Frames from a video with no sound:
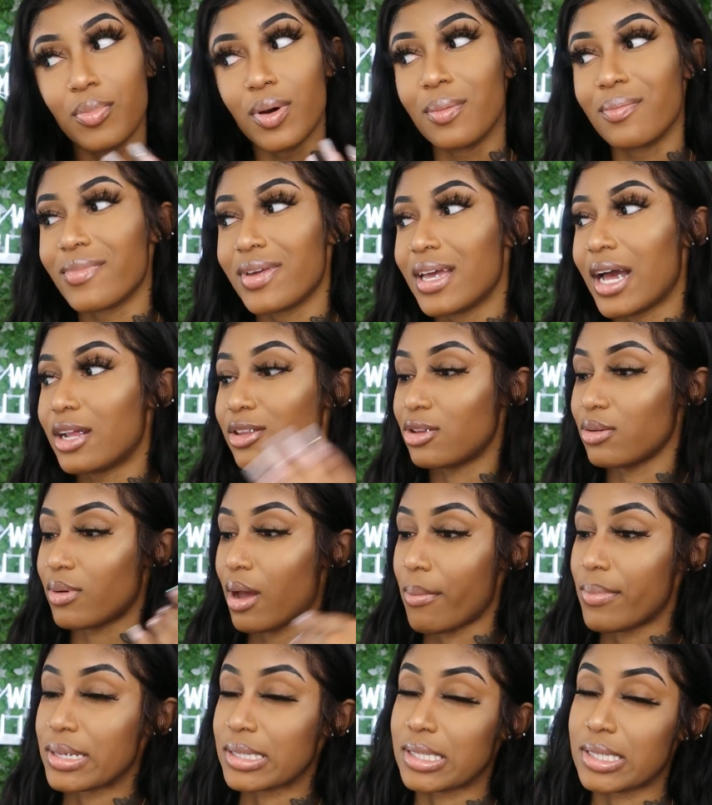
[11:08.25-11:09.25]
But me, I do
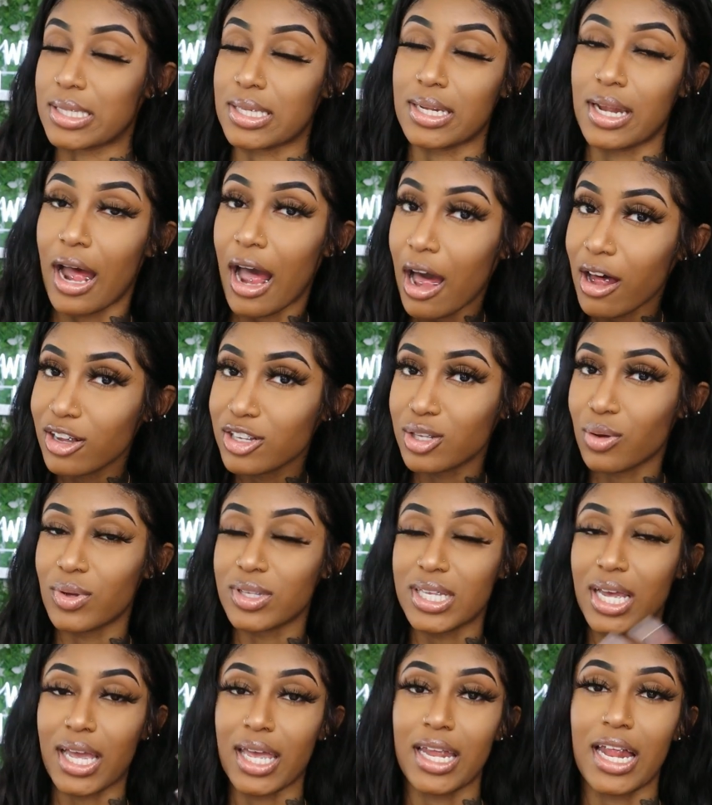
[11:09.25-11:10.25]
my business in the house, so
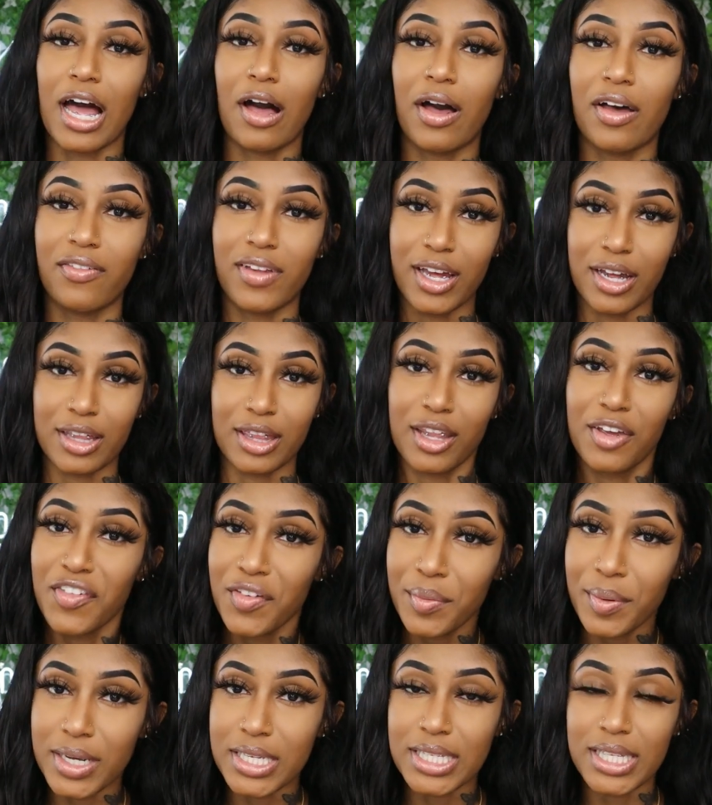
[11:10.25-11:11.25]
once I get out, I feel like a
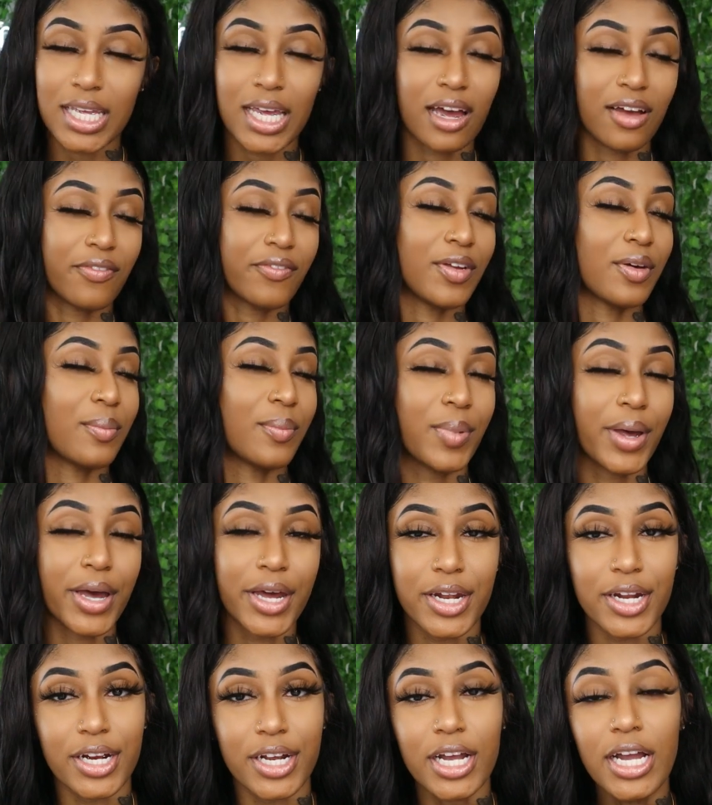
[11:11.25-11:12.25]
different person. I feel
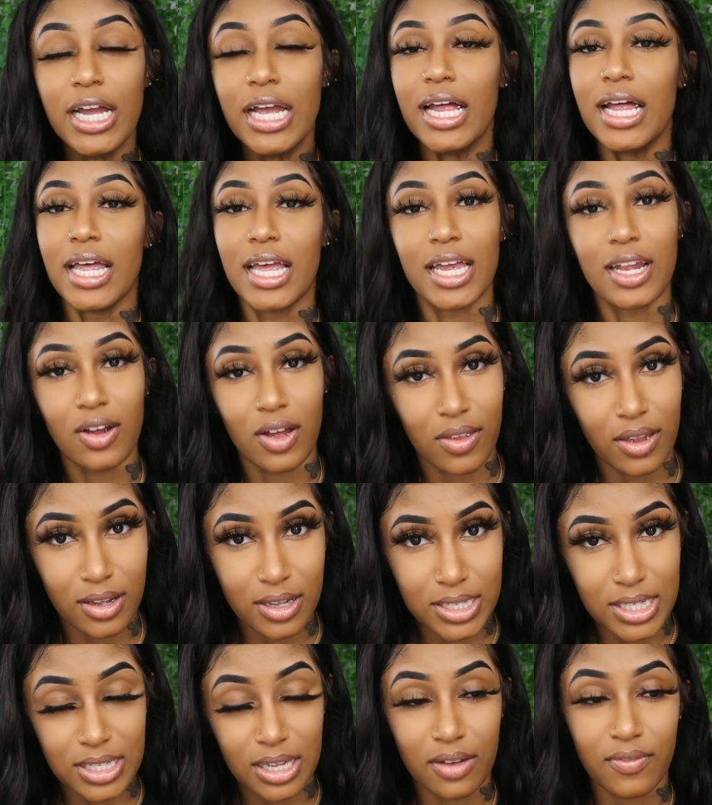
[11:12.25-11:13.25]
better and all
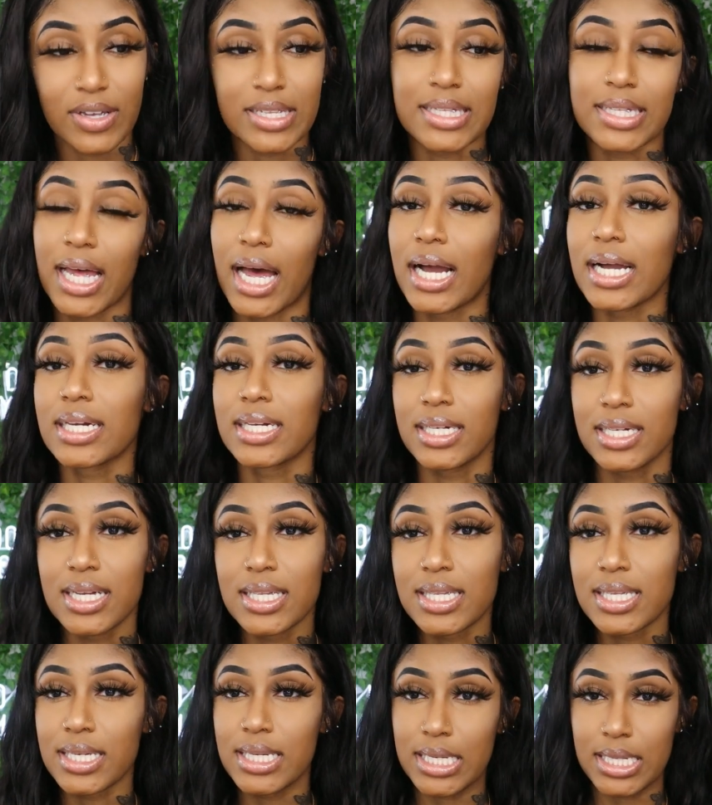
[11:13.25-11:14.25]
that good stuff. It's not
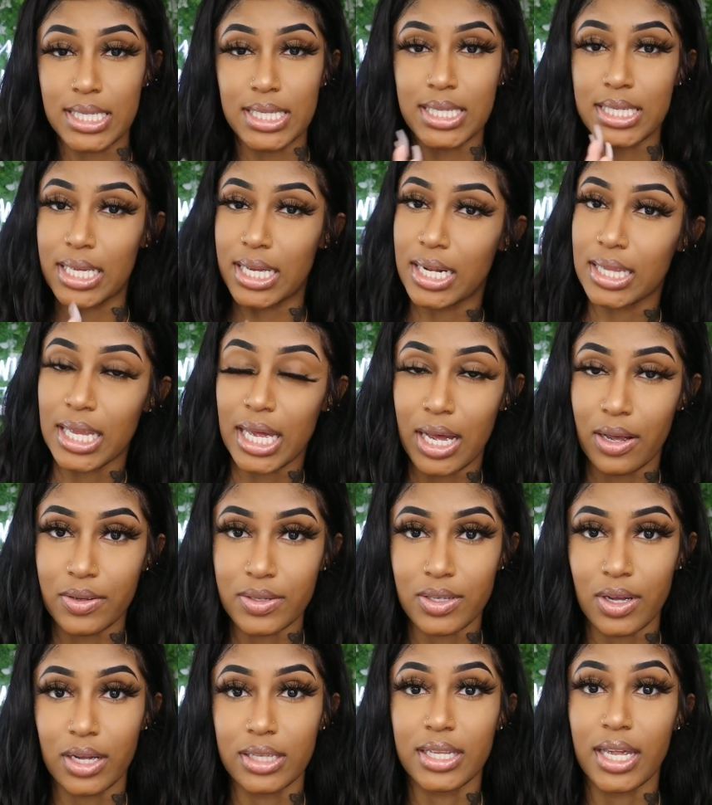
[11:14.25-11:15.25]
good to just sit in the
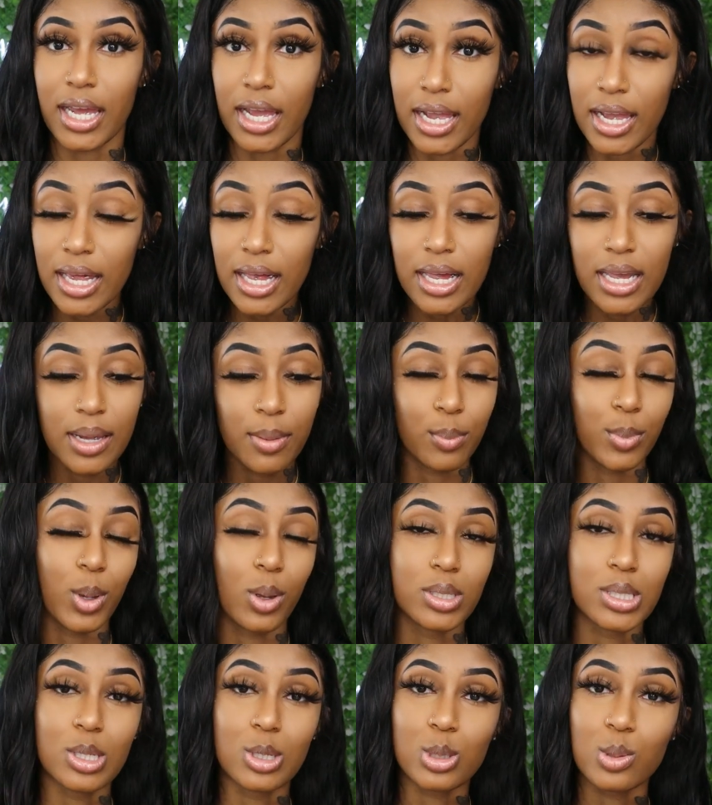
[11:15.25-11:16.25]
house all day,
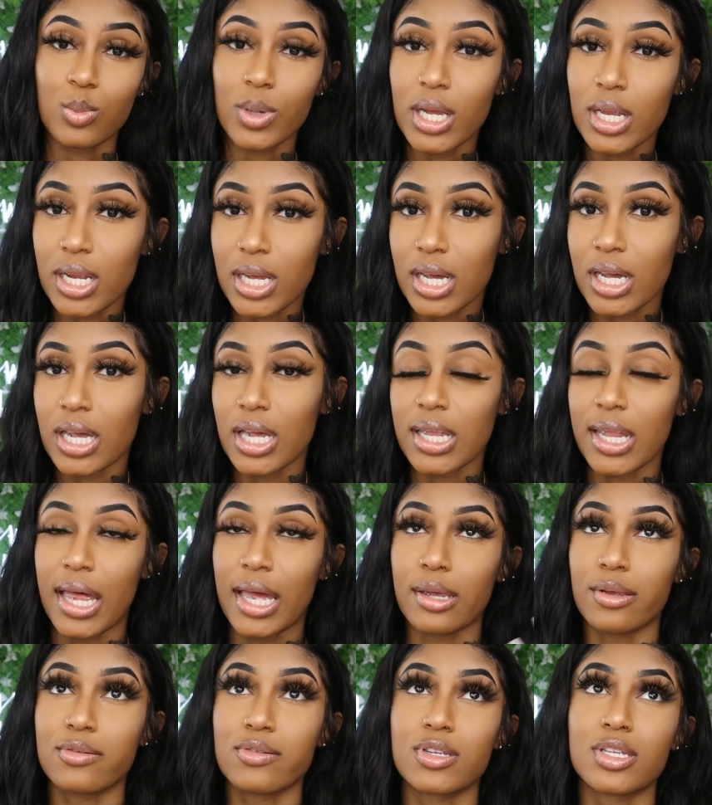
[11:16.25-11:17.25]
be on social media.
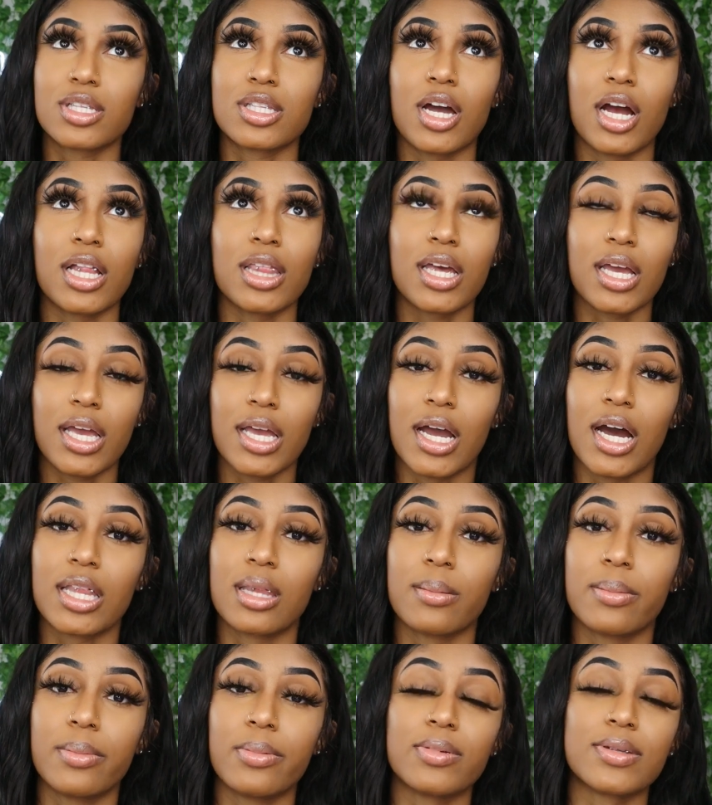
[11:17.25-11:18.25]
Like, you just start looking at
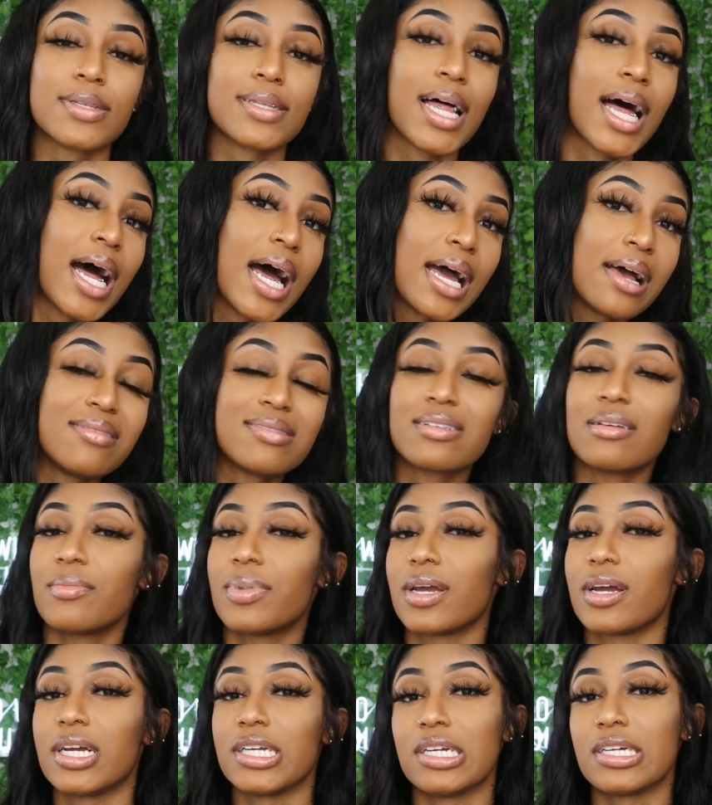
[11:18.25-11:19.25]
other people's lives,
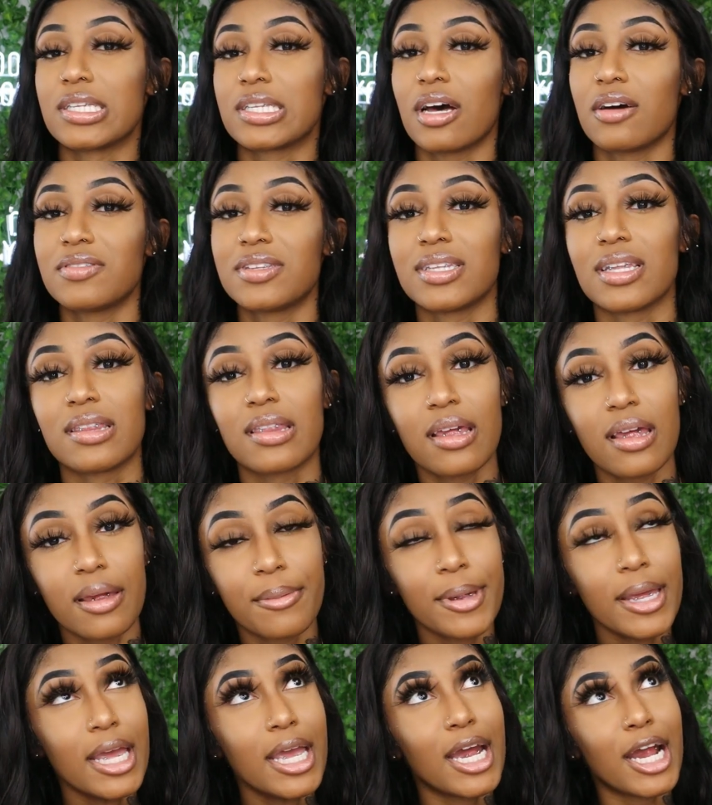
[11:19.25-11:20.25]
comparing yourself to
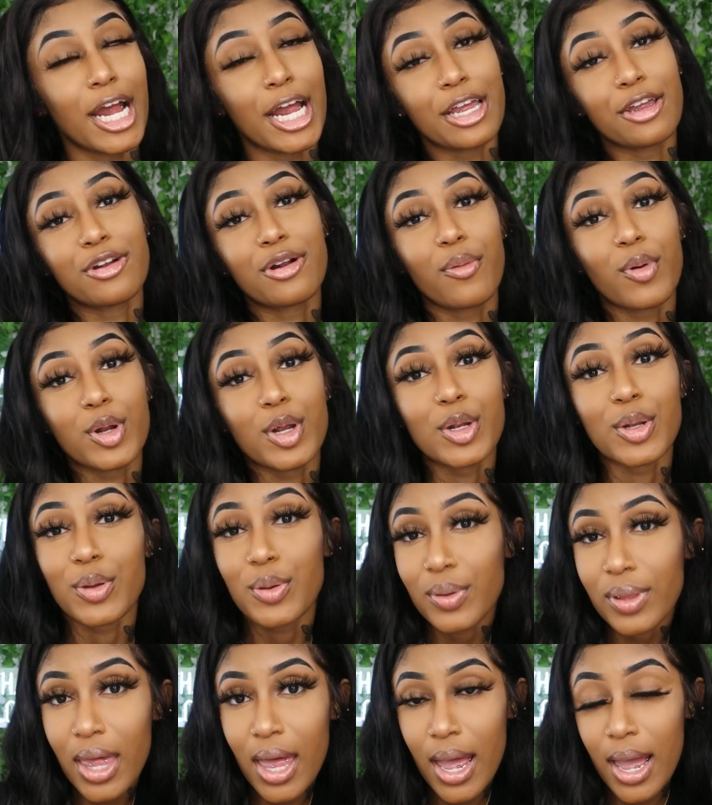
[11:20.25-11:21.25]
them, and you don't want to
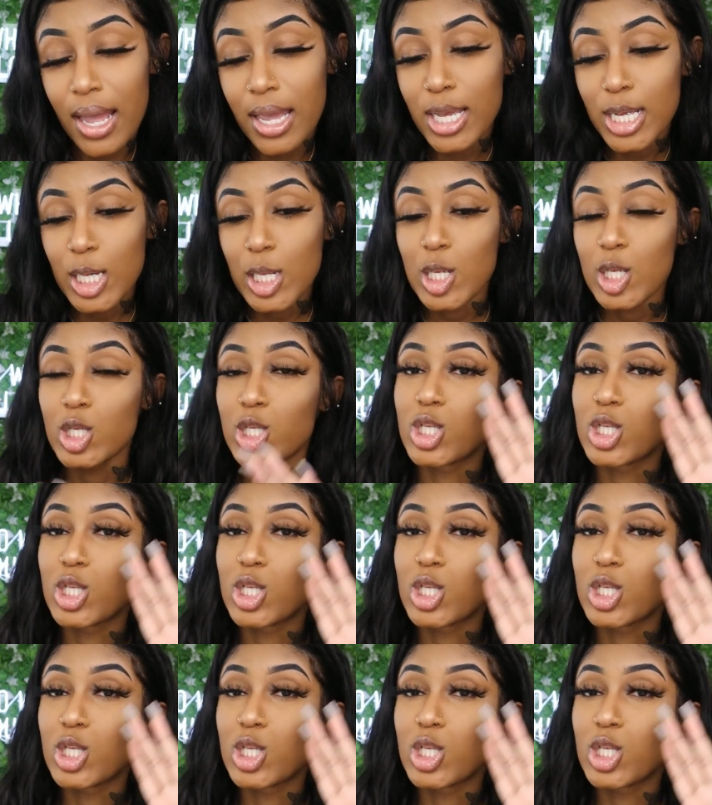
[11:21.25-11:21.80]
do that.